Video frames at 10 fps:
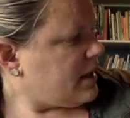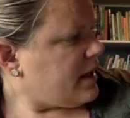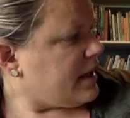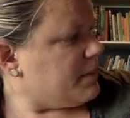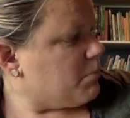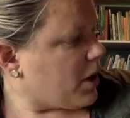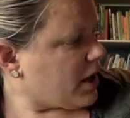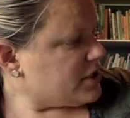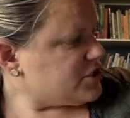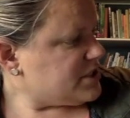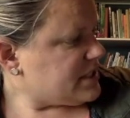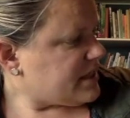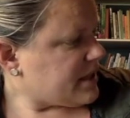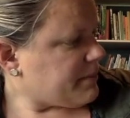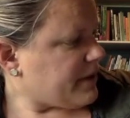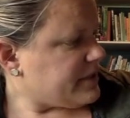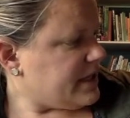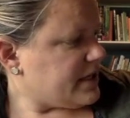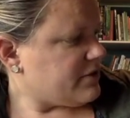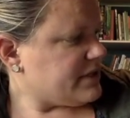In Mars, you need to think about the
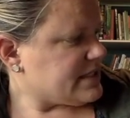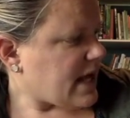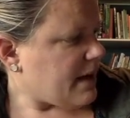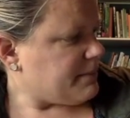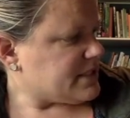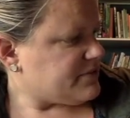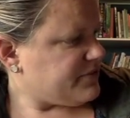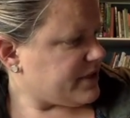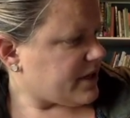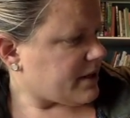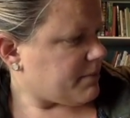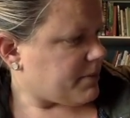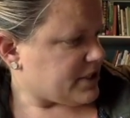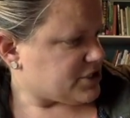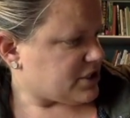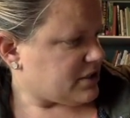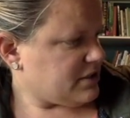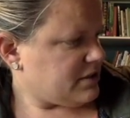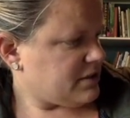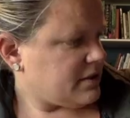increased atmospheric pressure.
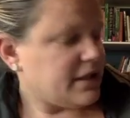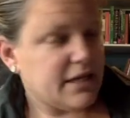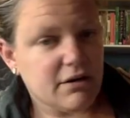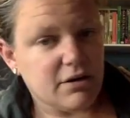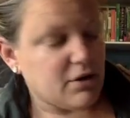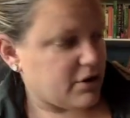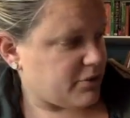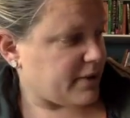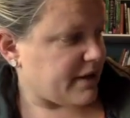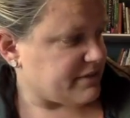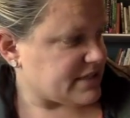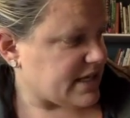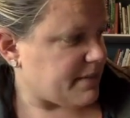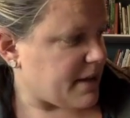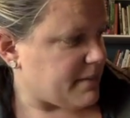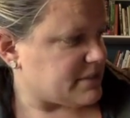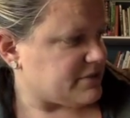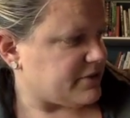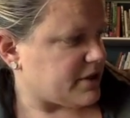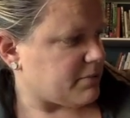Here on Earth, we have the same
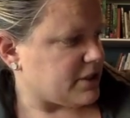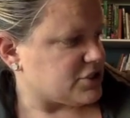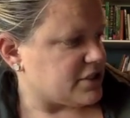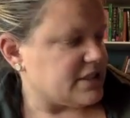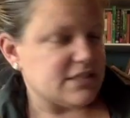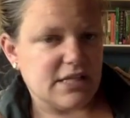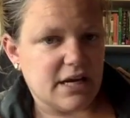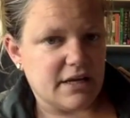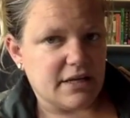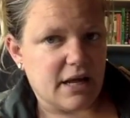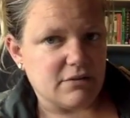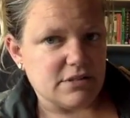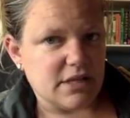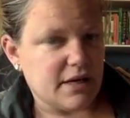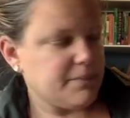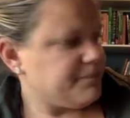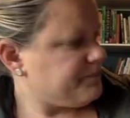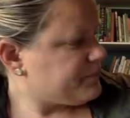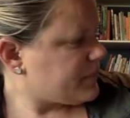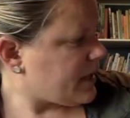atmospheric pressure inside and outside.
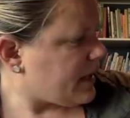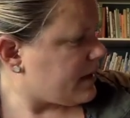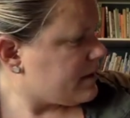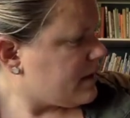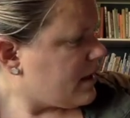Okay.